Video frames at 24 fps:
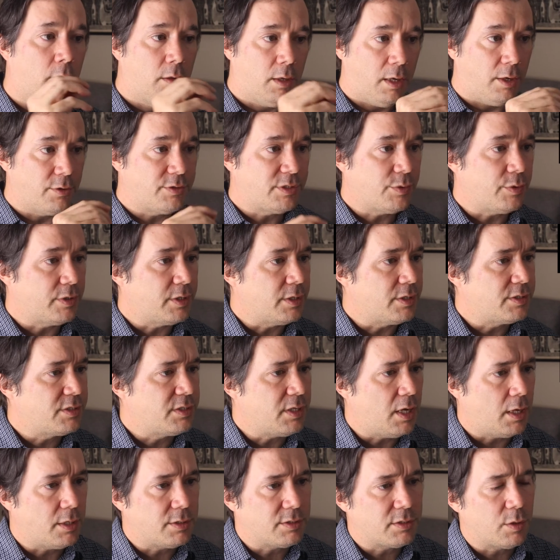Here's what it
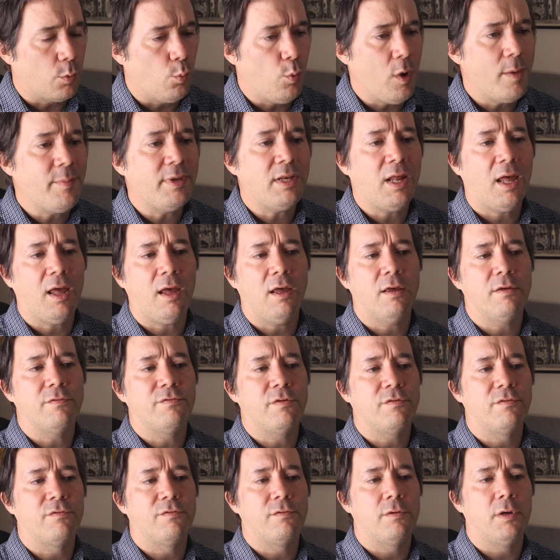says. Women
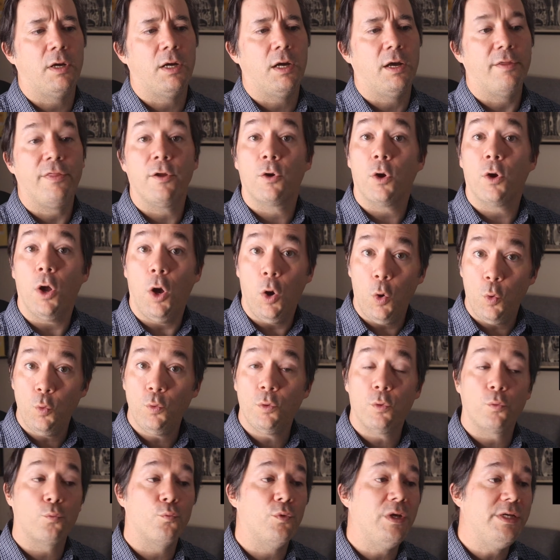have their
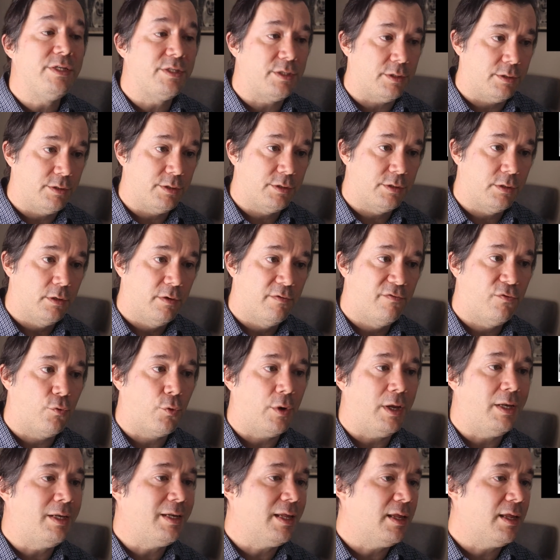own reasons for